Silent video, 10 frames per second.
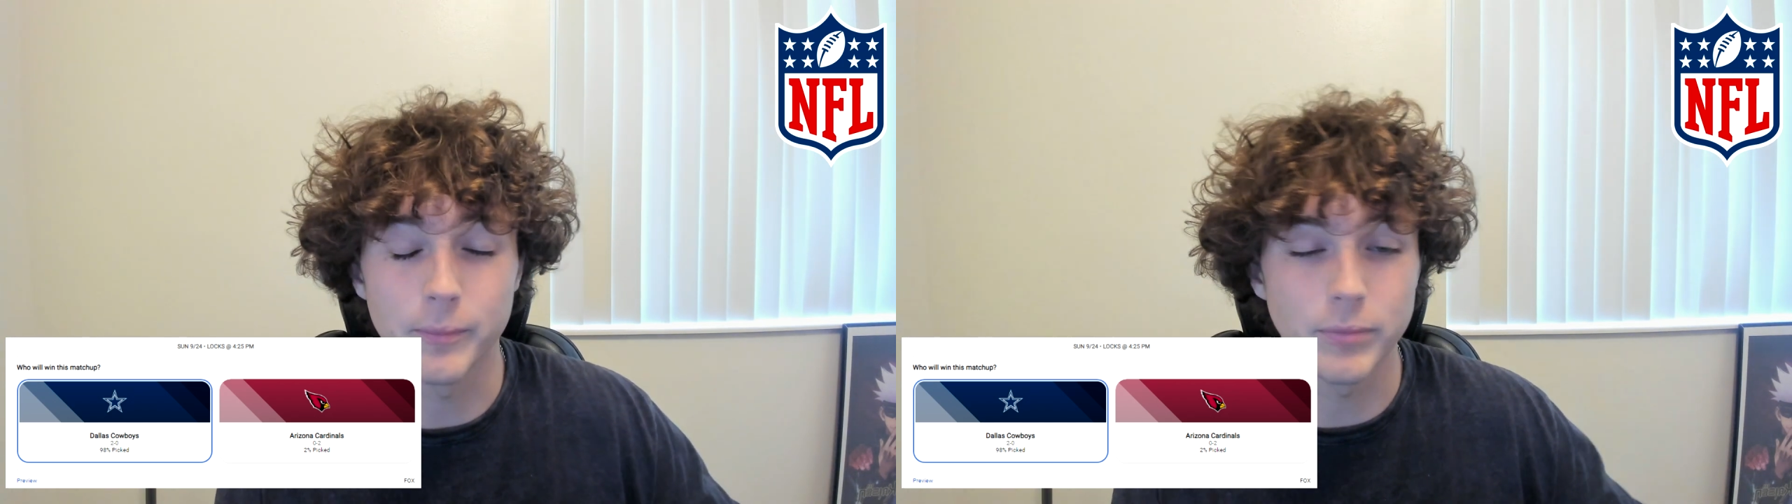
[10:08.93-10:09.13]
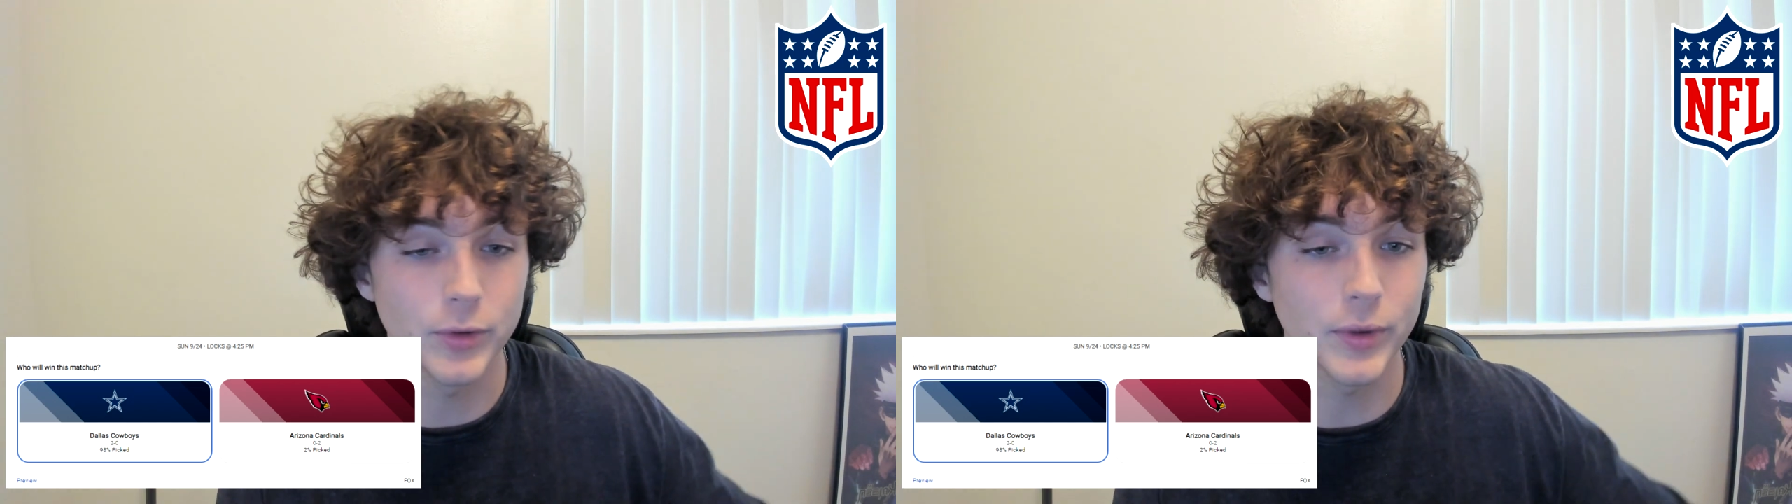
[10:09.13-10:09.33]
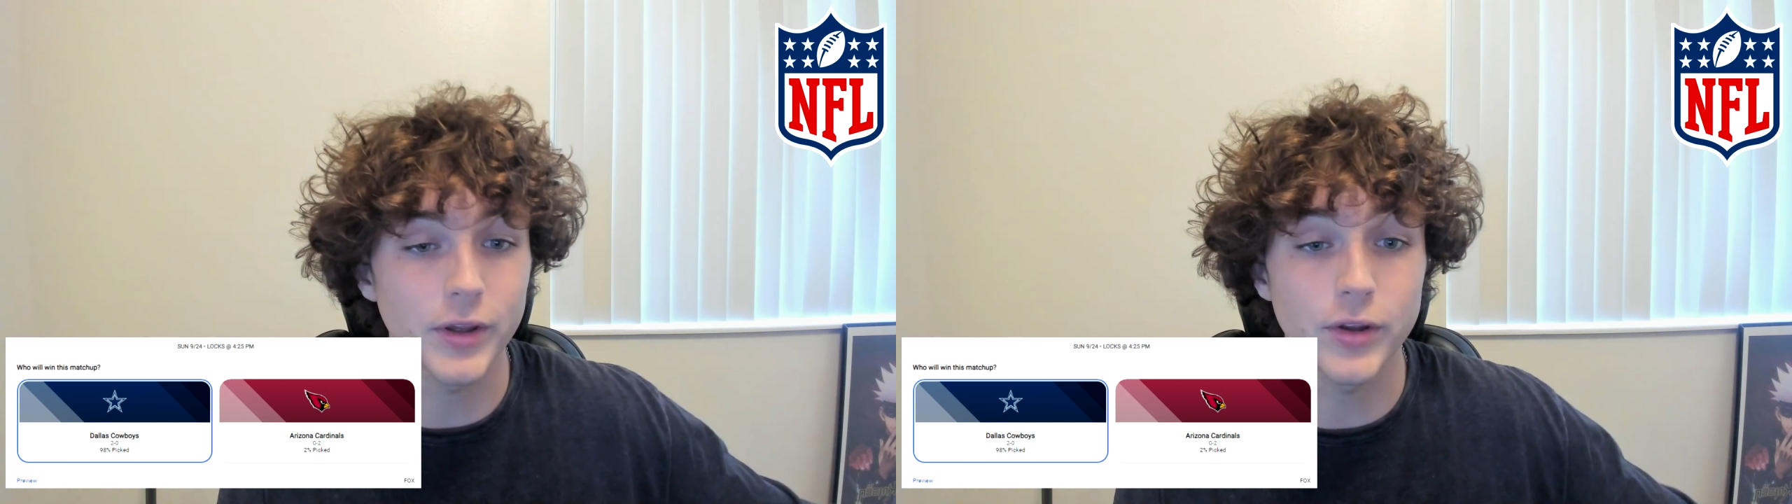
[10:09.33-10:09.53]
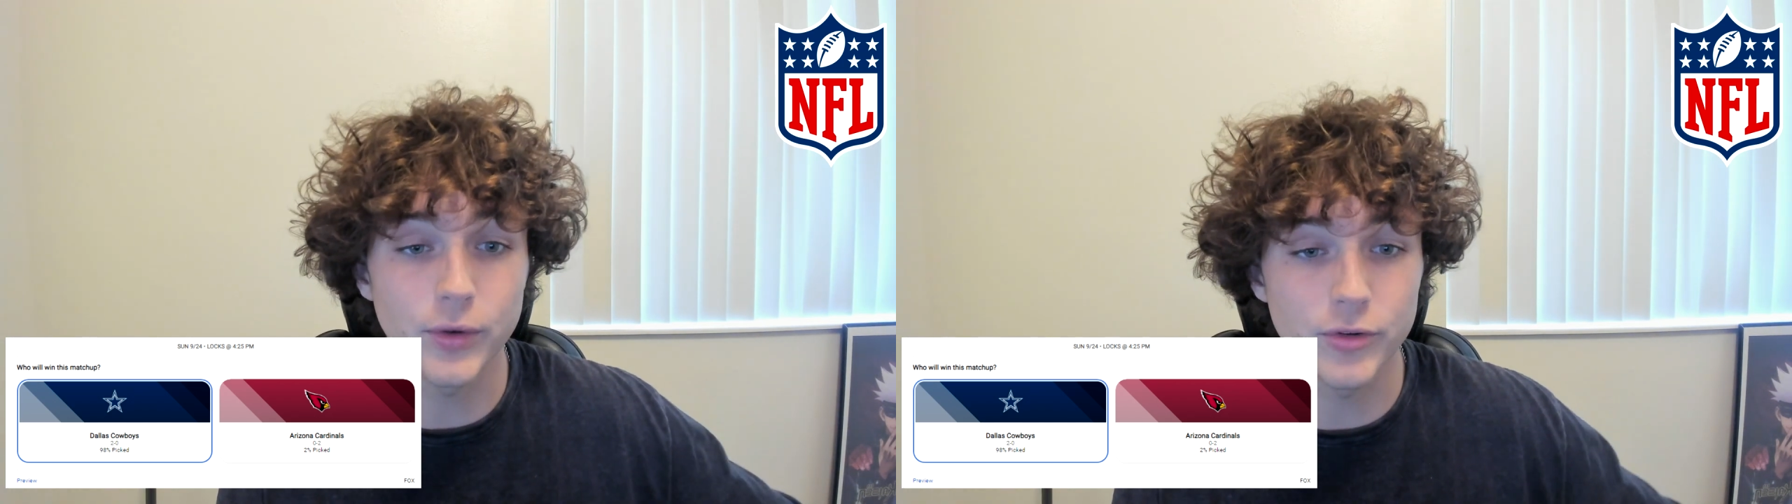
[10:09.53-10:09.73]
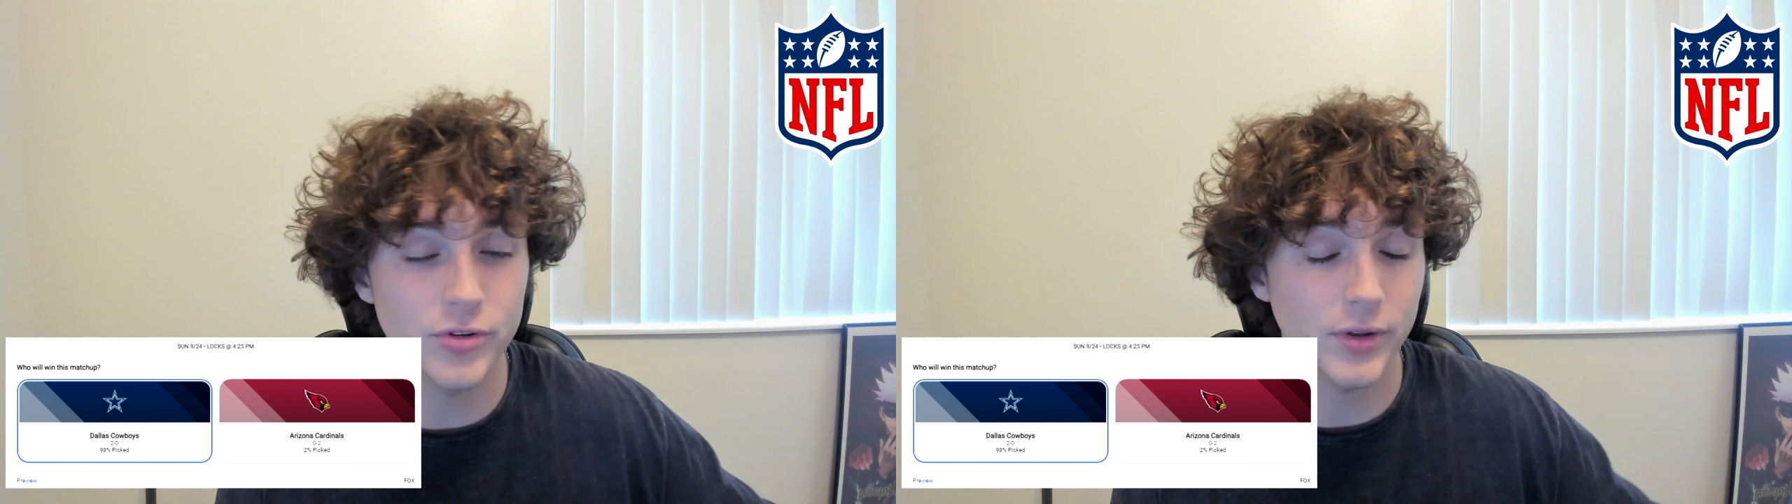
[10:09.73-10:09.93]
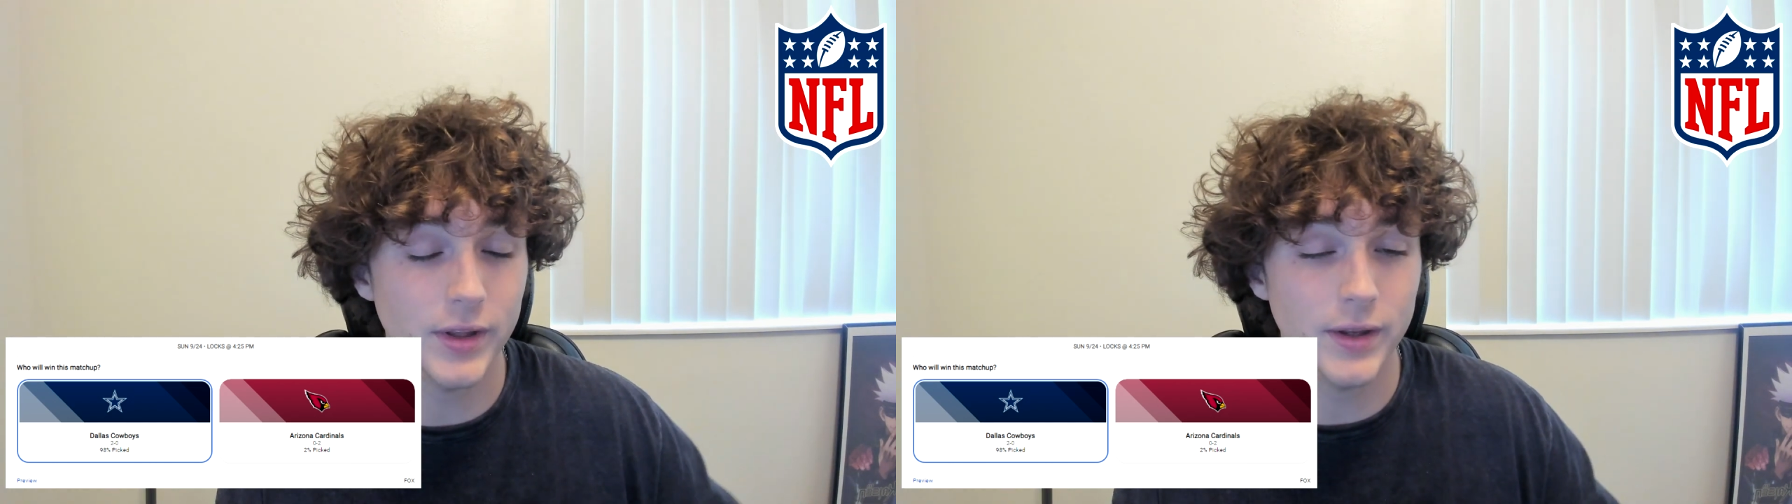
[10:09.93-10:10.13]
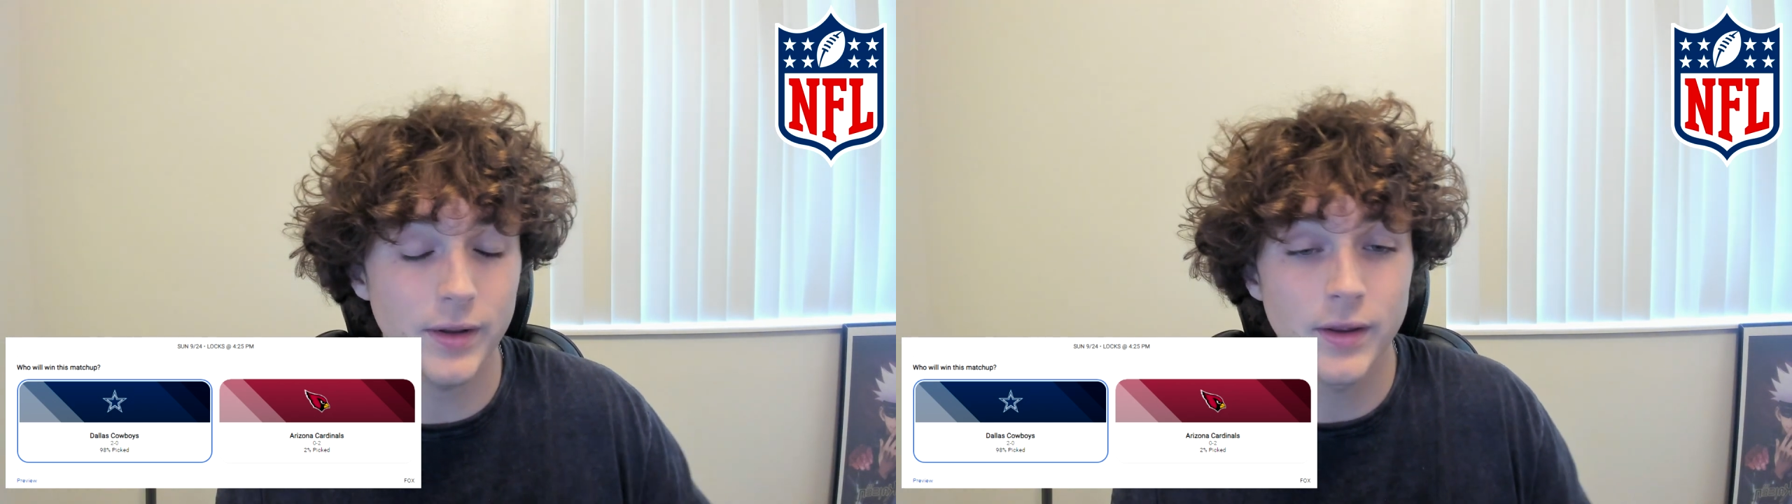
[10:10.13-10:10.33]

blew a huge lead.